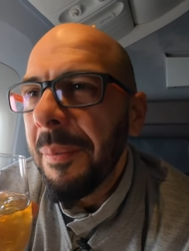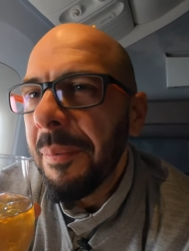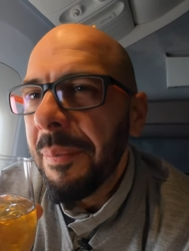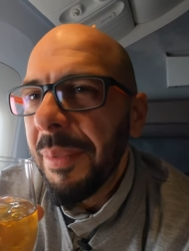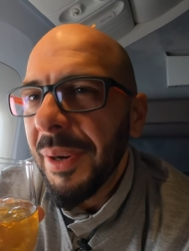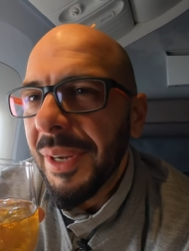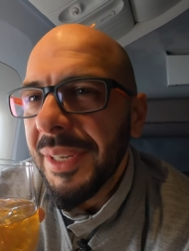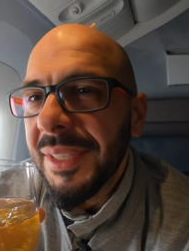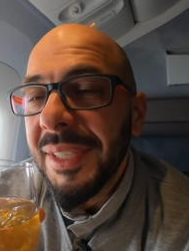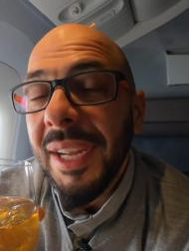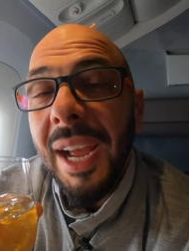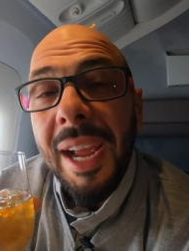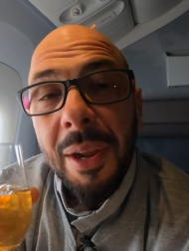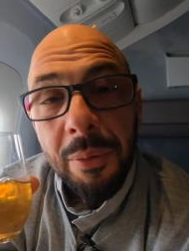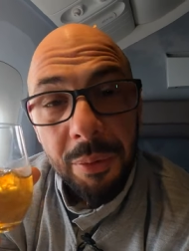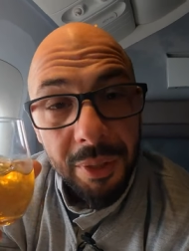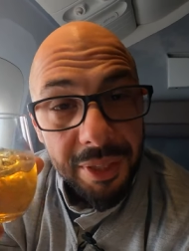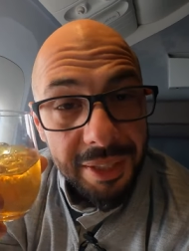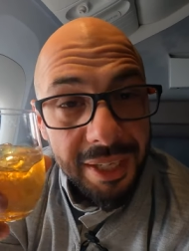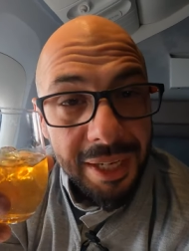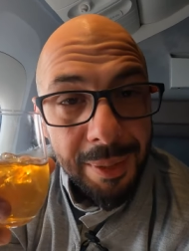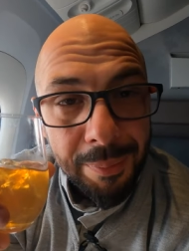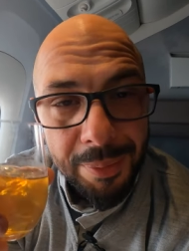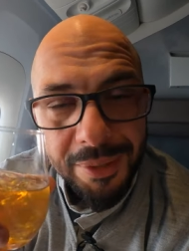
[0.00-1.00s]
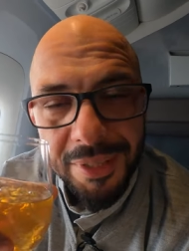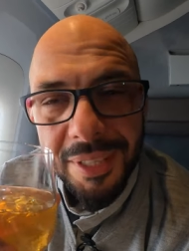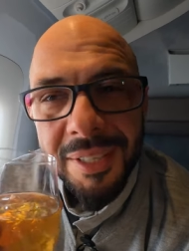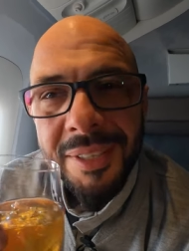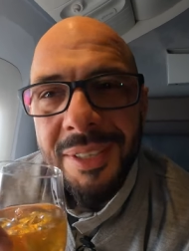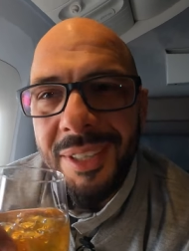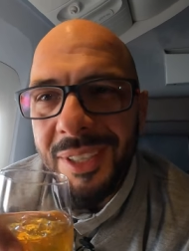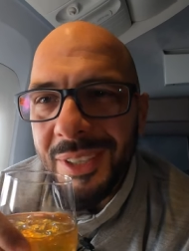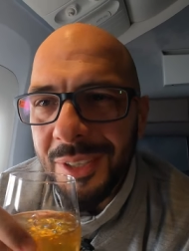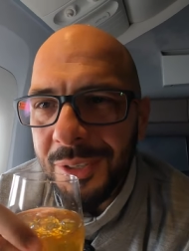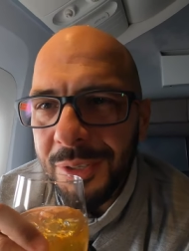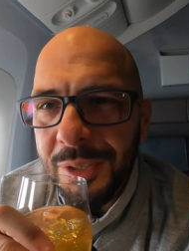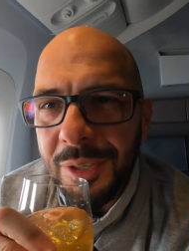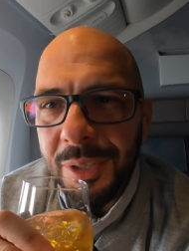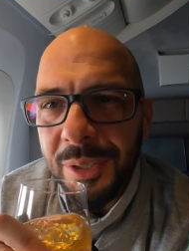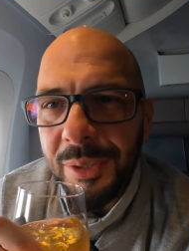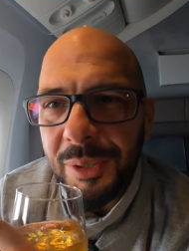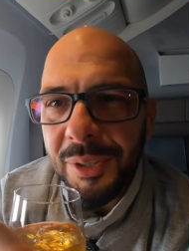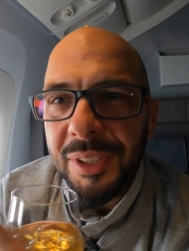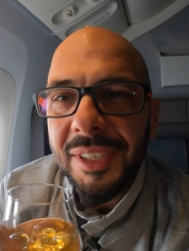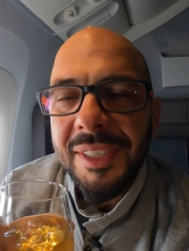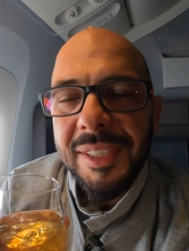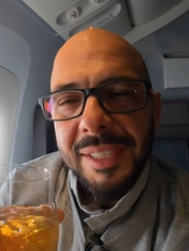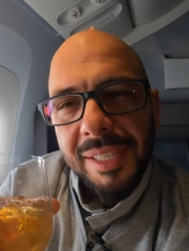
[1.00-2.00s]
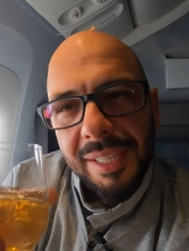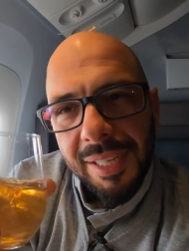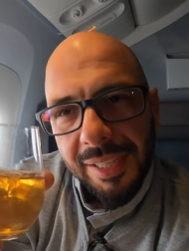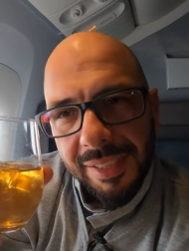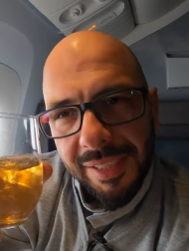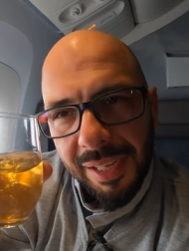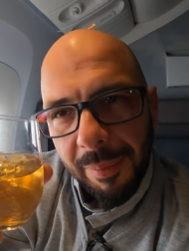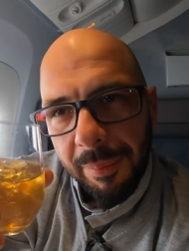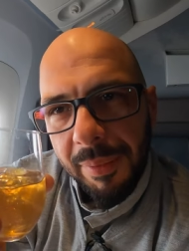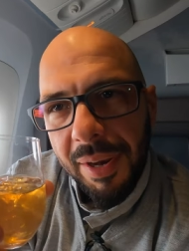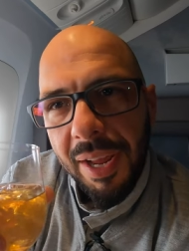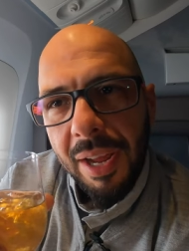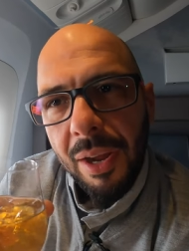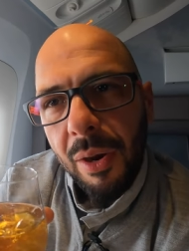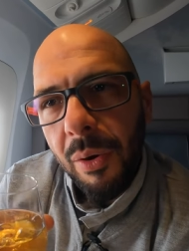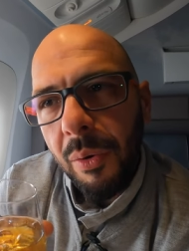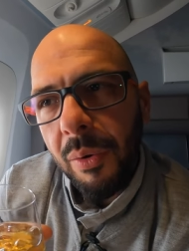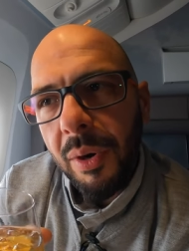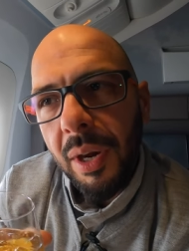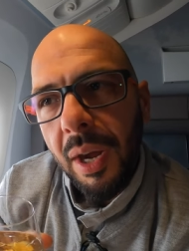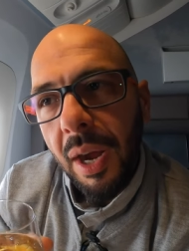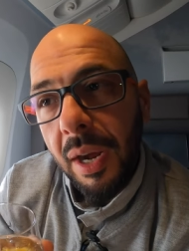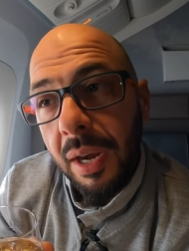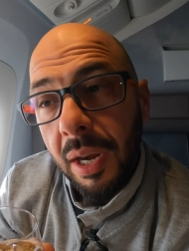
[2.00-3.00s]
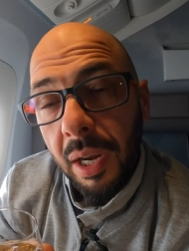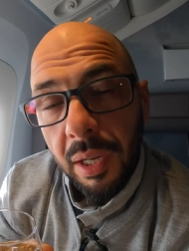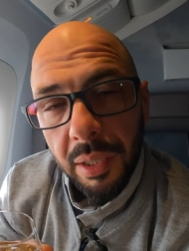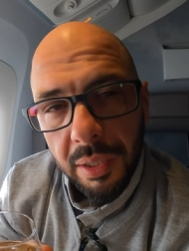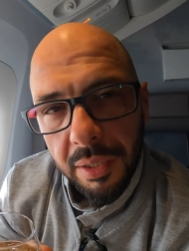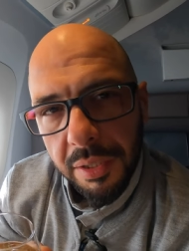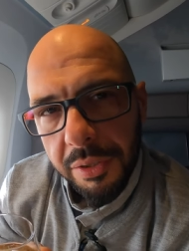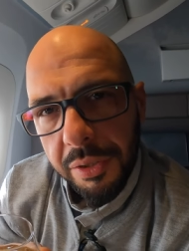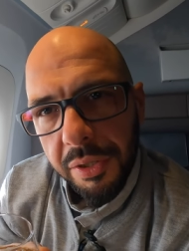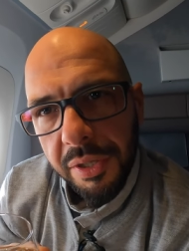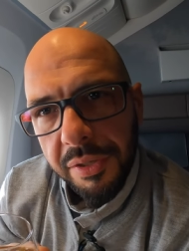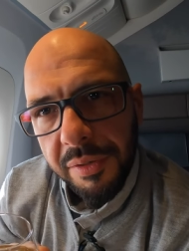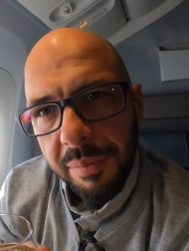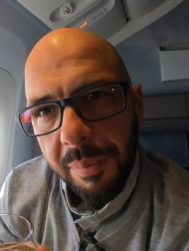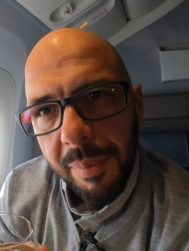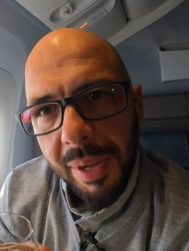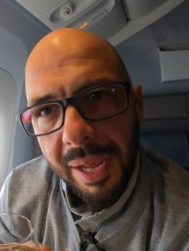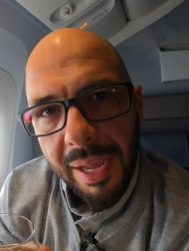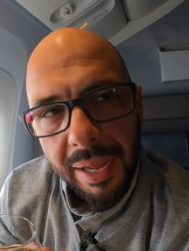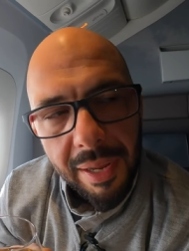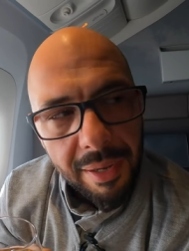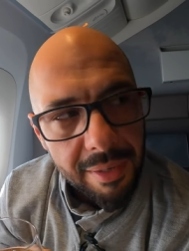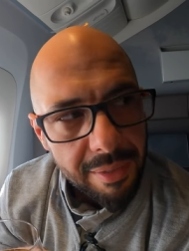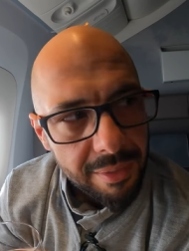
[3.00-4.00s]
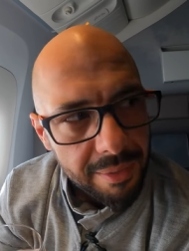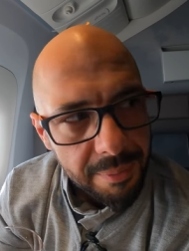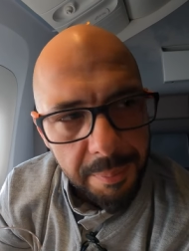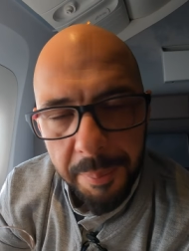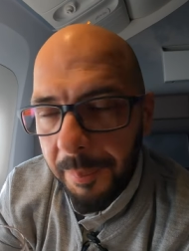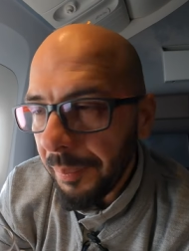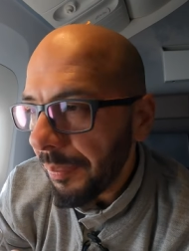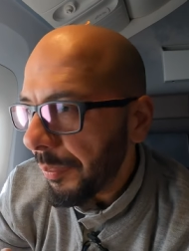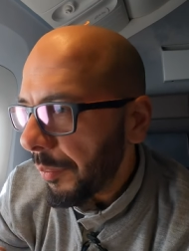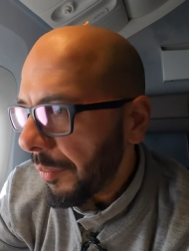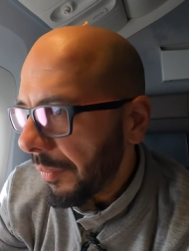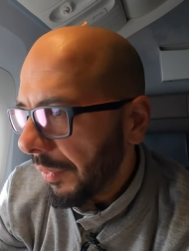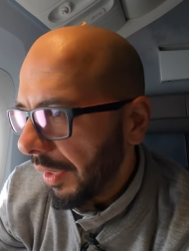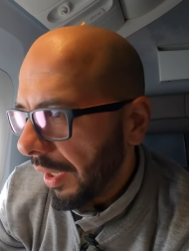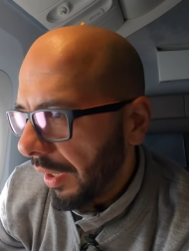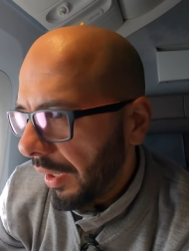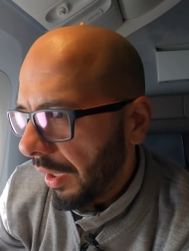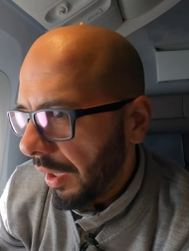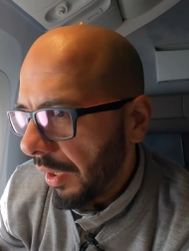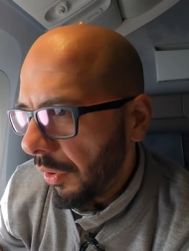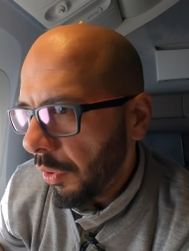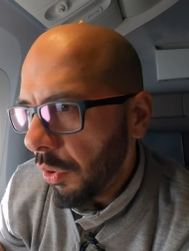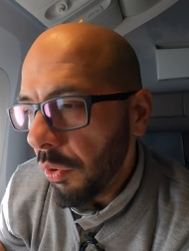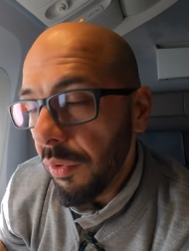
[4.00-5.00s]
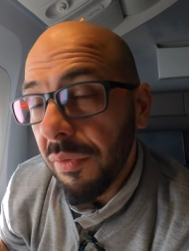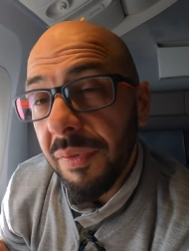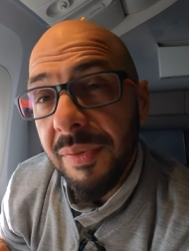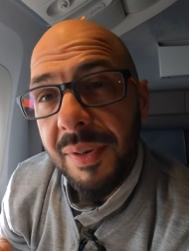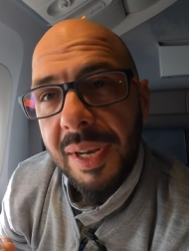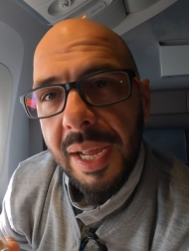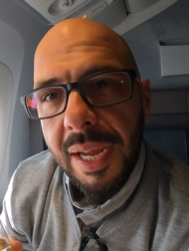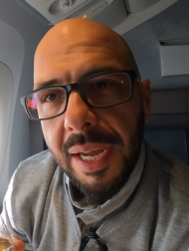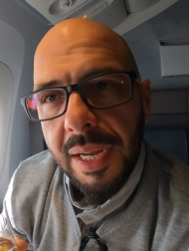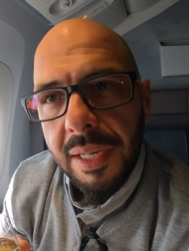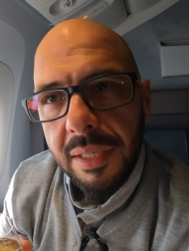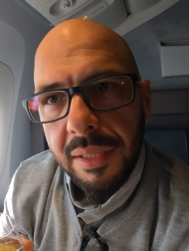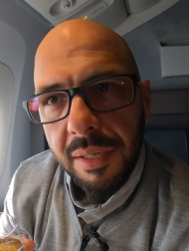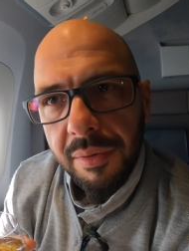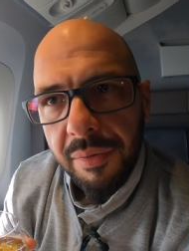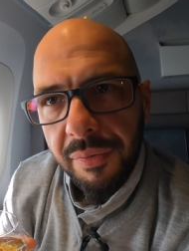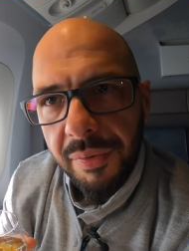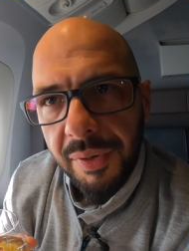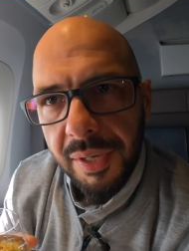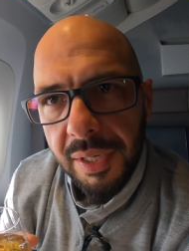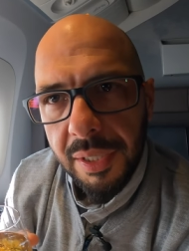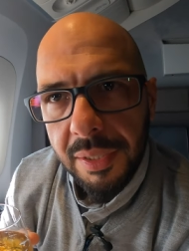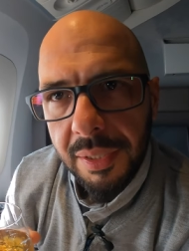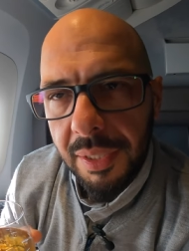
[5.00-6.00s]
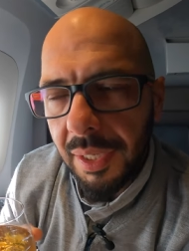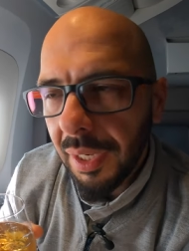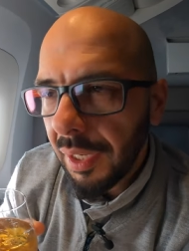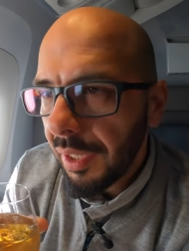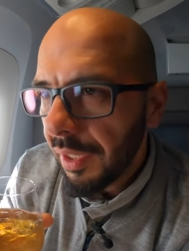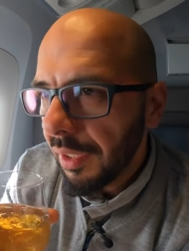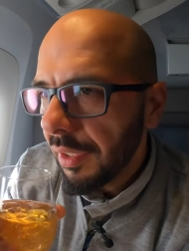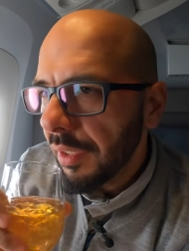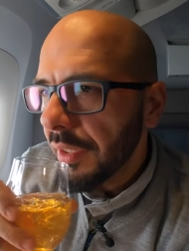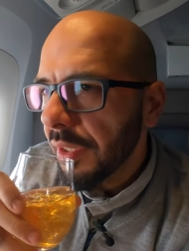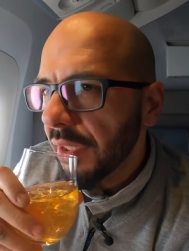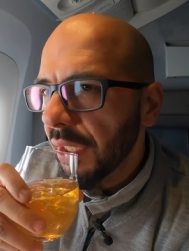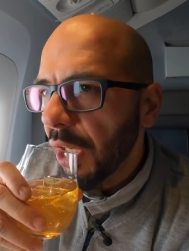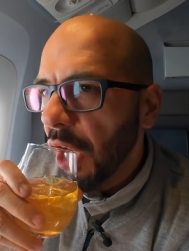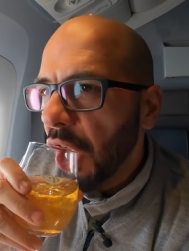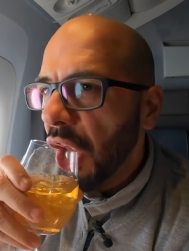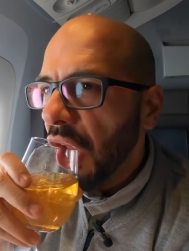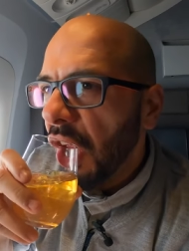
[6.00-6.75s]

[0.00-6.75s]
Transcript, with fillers: But I will keep it under control, seeing as I'm now a cultured man who flies in first class.